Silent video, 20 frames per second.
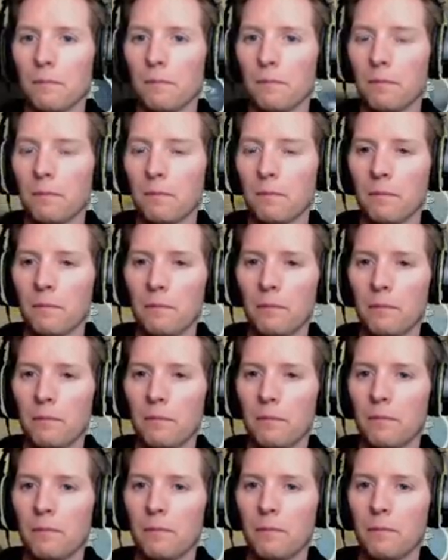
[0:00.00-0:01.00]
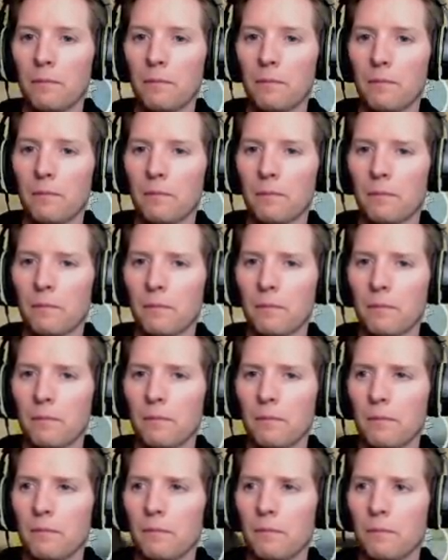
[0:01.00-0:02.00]

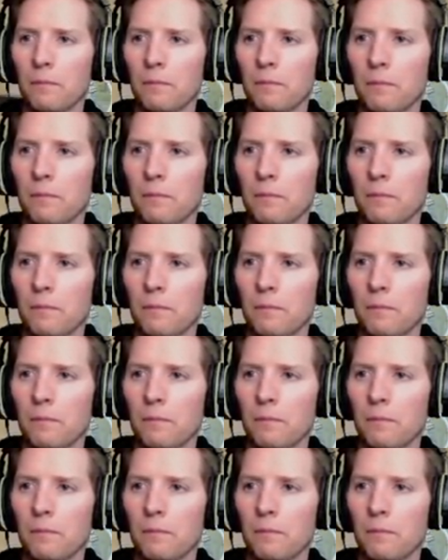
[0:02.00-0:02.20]
(silence)